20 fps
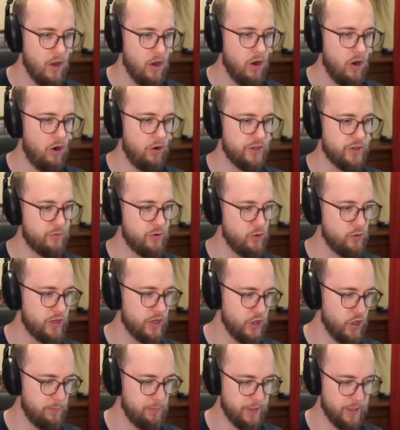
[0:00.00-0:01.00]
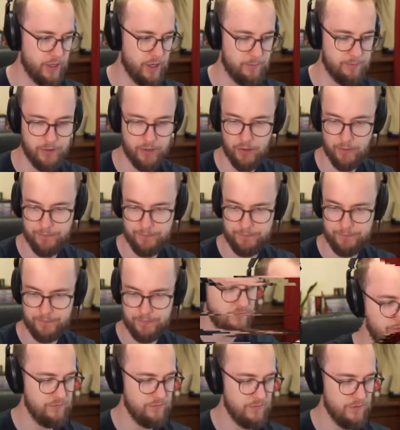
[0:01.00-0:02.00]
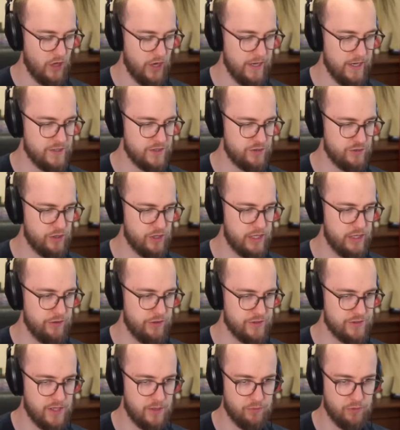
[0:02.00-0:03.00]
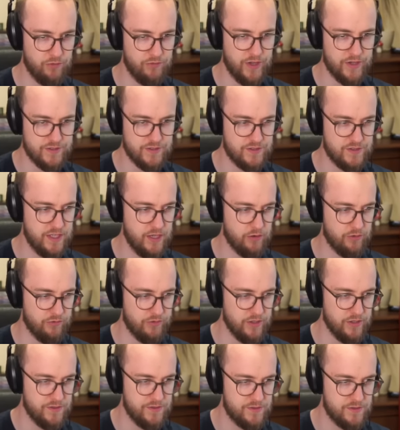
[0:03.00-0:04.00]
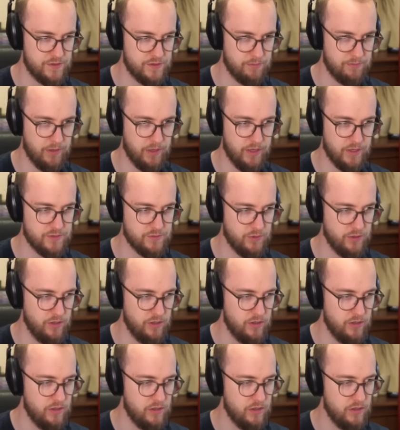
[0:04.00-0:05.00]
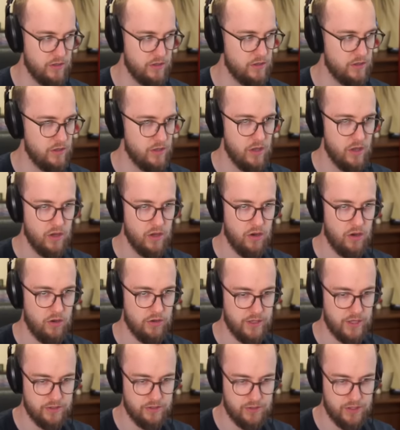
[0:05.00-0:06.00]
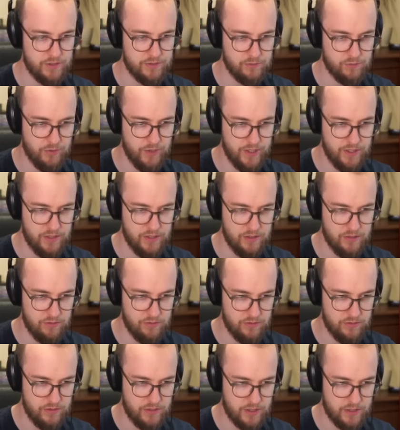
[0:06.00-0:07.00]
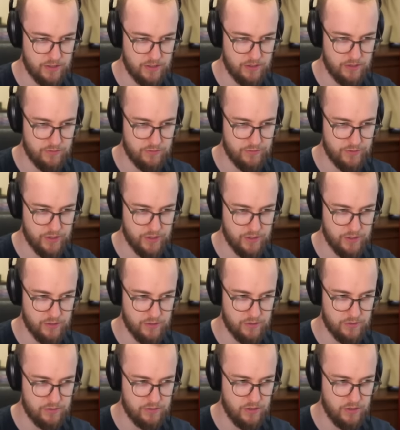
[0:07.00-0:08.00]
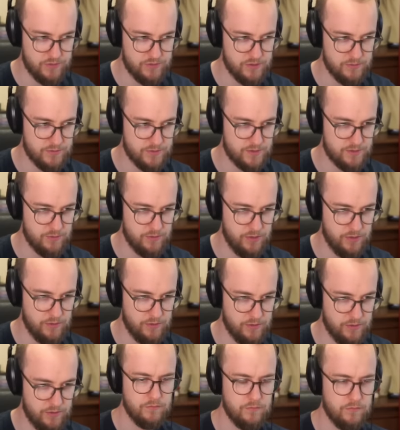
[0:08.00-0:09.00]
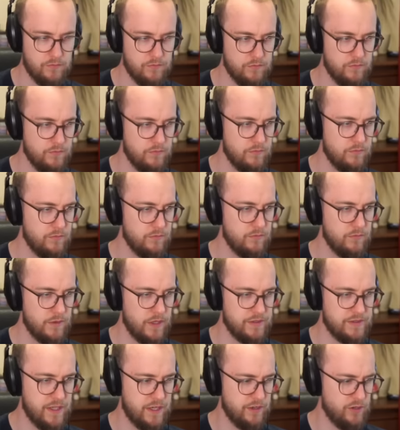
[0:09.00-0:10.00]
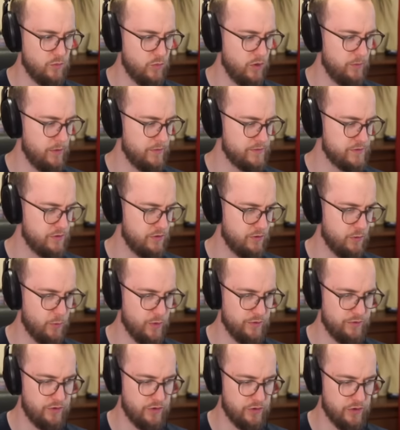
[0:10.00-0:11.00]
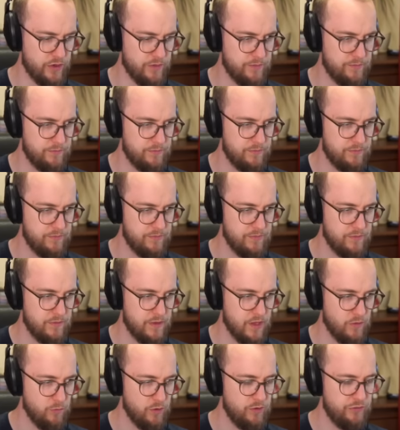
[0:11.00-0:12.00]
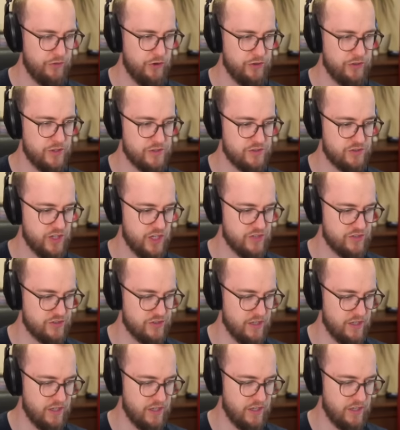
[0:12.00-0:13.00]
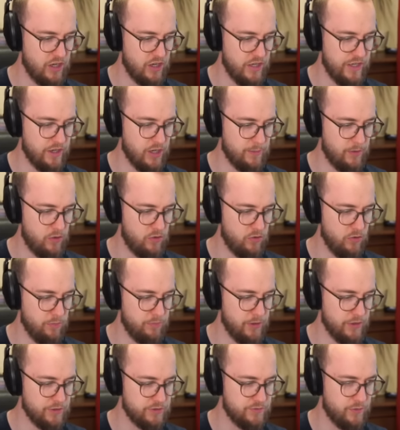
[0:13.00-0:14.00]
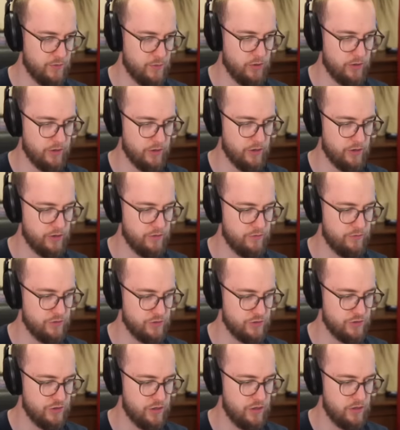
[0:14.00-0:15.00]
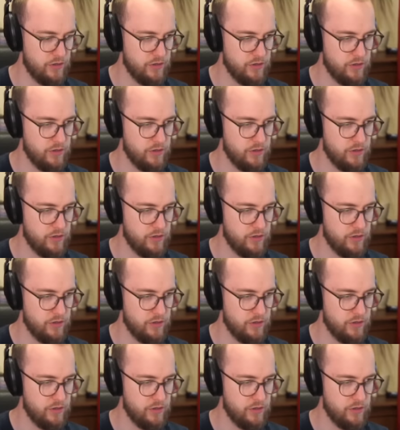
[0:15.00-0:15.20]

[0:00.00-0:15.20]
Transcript: Oh, the rogue can open it up, though. Alright, let's just sort of clear this up real fast to see how it feels to play as well. Oh yeah, you got a lot of consumes as well. So I didn't know world buff, so Wind Fury. Wind Fury does change it up a whole bunch for Warrior, for sure.